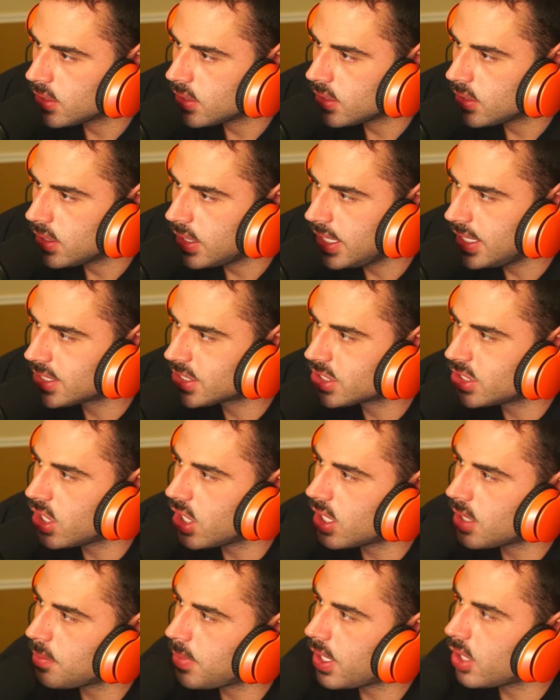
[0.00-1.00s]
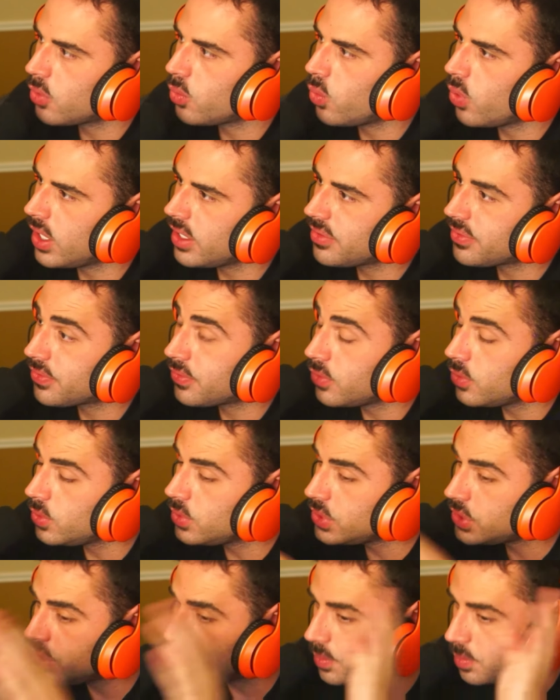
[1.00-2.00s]
it's not about what
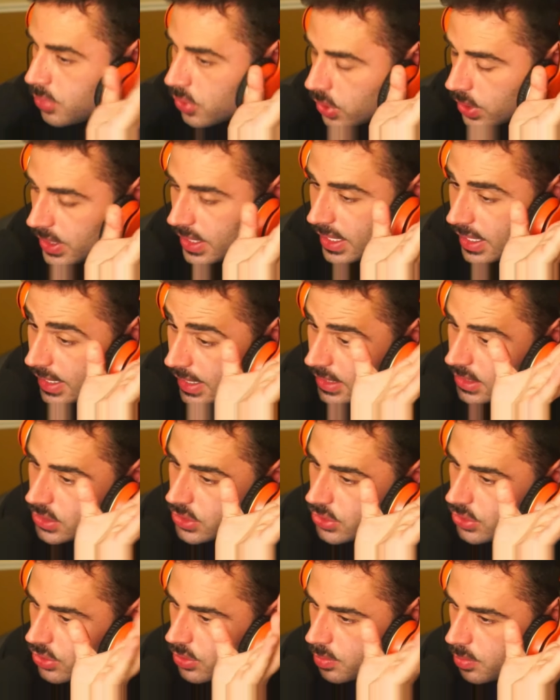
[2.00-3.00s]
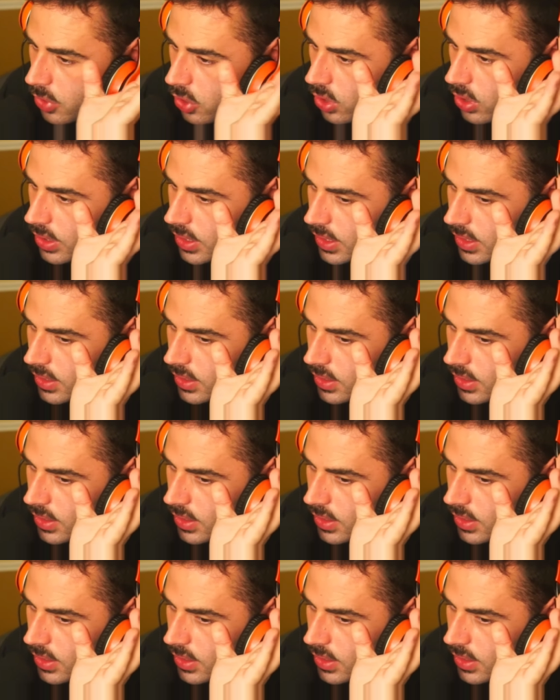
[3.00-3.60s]
foods you put into your body,